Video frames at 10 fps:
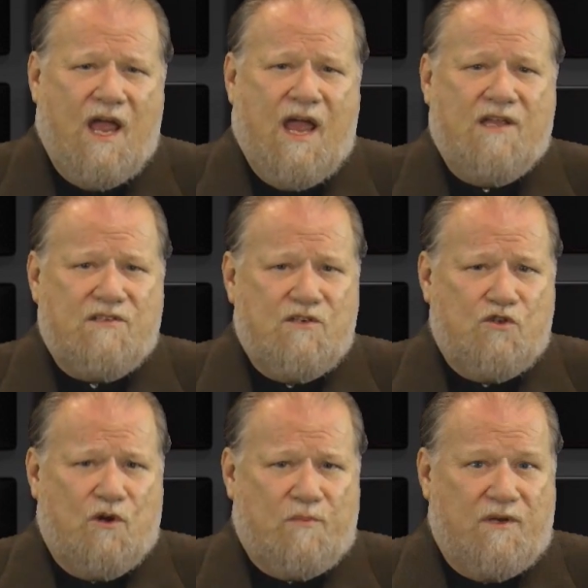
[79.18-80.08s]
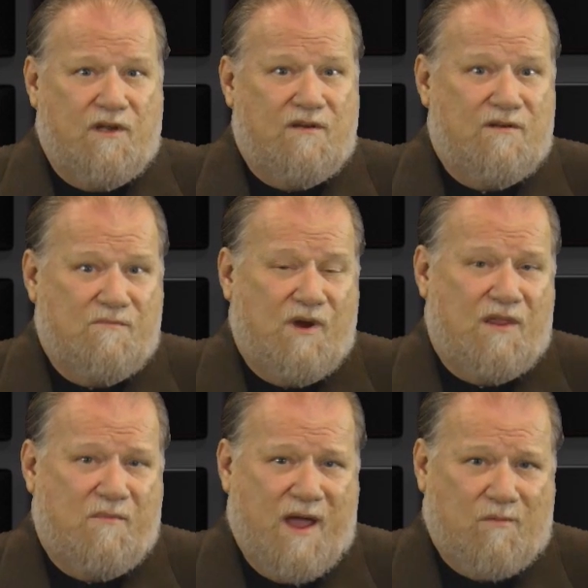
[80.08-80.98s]
as interpreted by
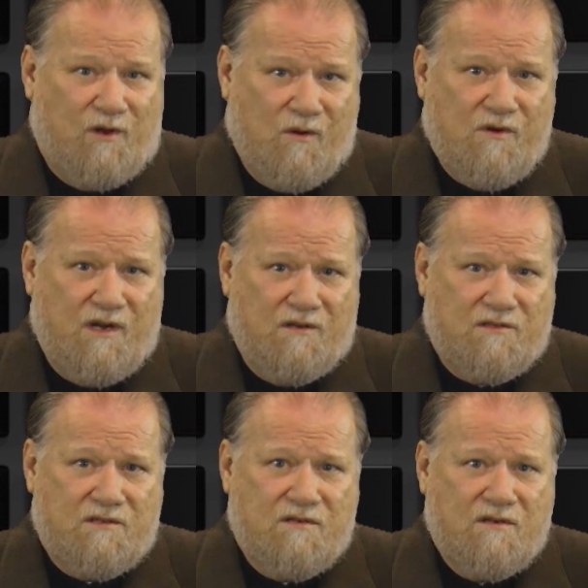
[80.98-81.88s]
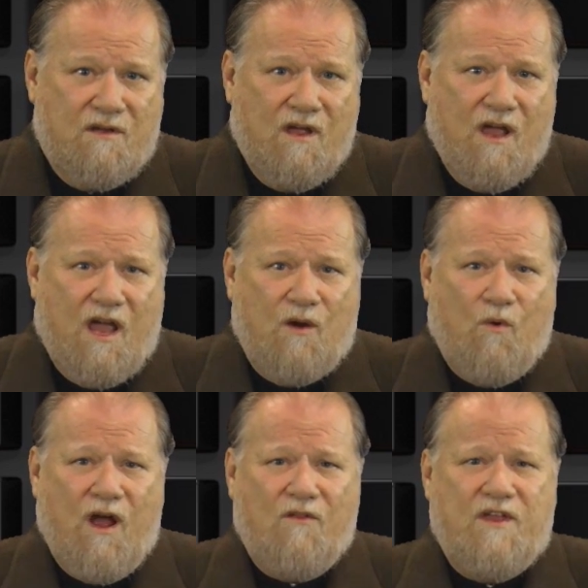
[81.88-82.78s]
the Babylonians. And
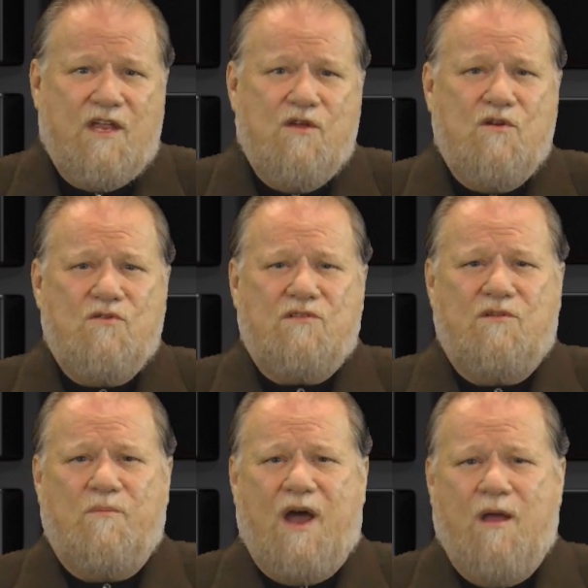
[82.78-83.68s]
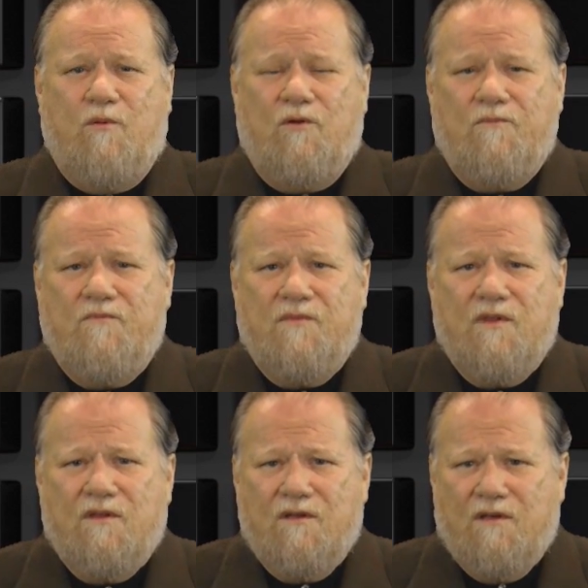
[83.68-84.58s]
while they used the Bible
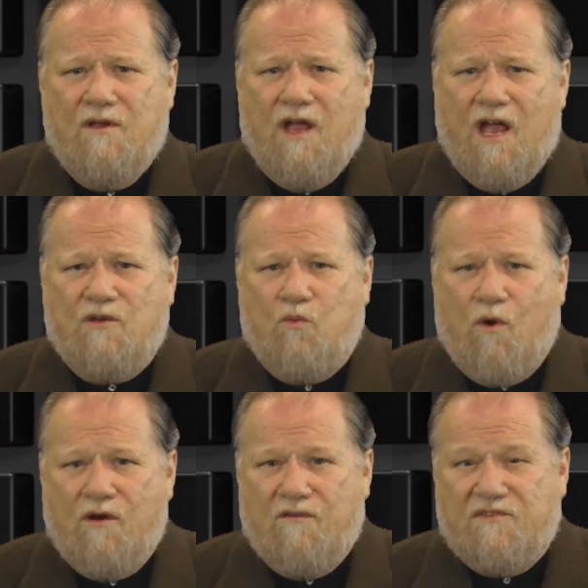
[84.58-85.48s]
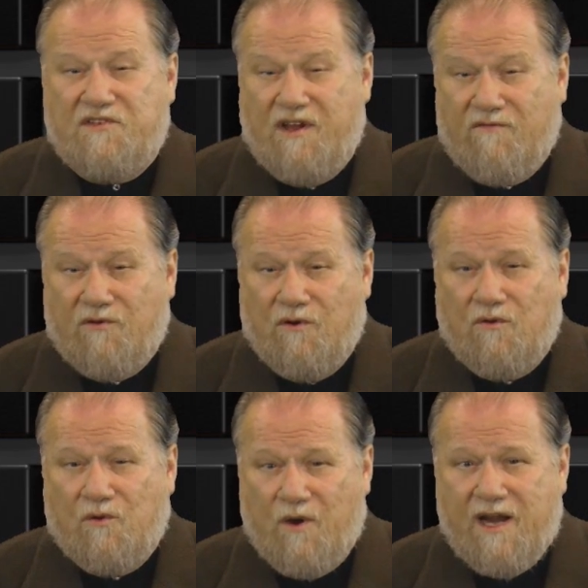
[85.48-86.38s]
as one of several
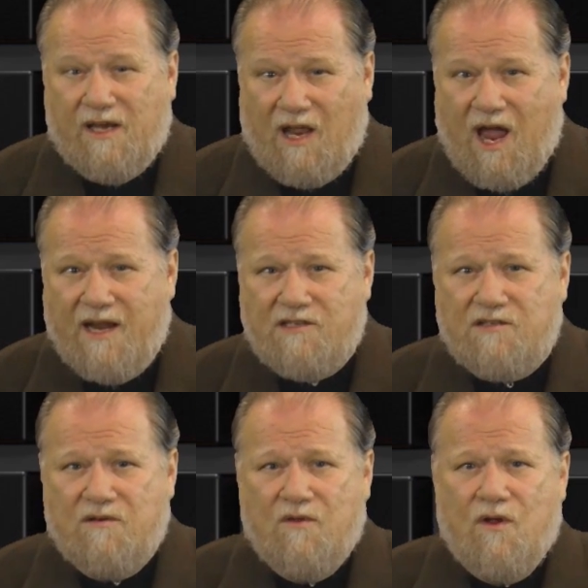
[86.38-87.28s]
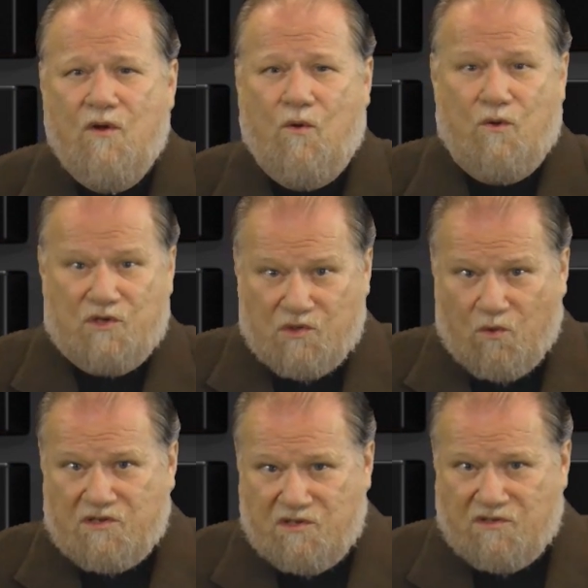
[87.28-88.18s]
great lights or
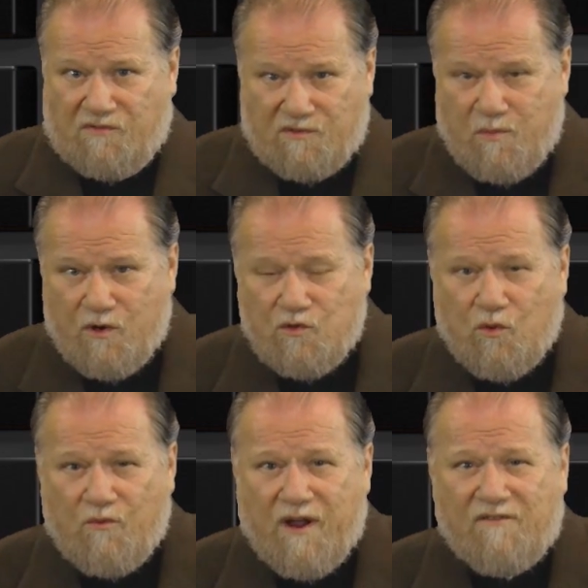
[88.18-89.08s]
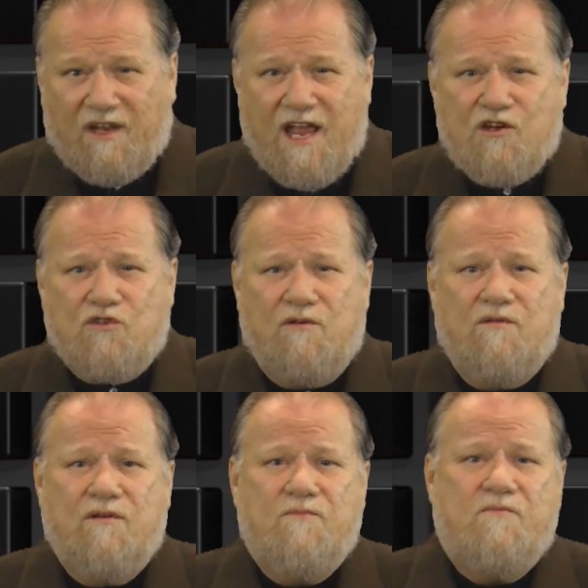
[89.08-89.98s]
sources of spiritual
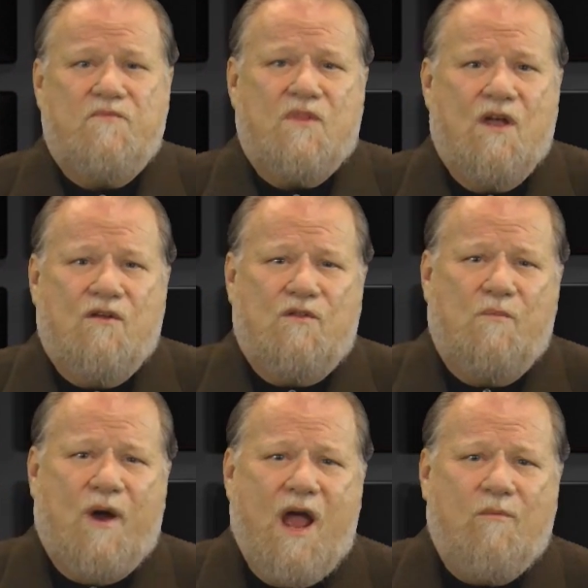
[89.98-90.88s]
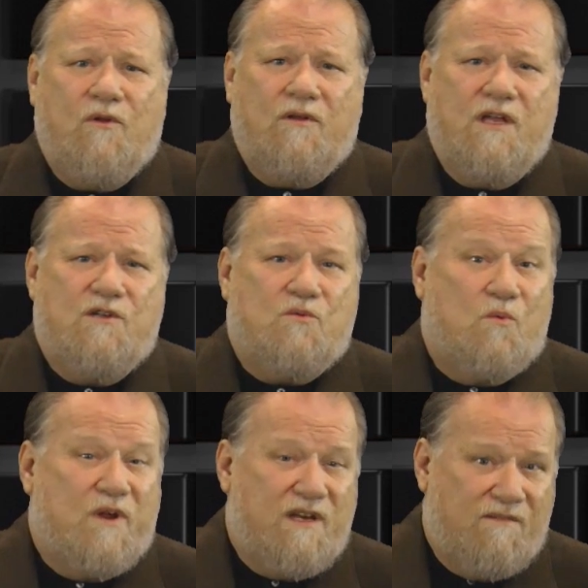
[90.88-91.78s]
revelation, the Bible is
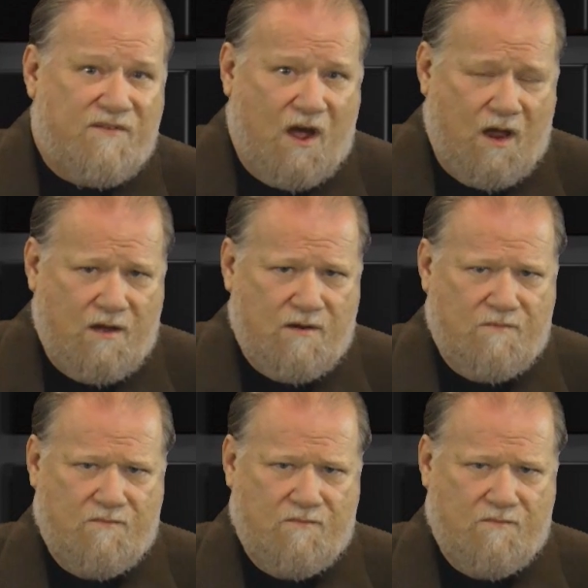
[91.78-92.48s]
redefined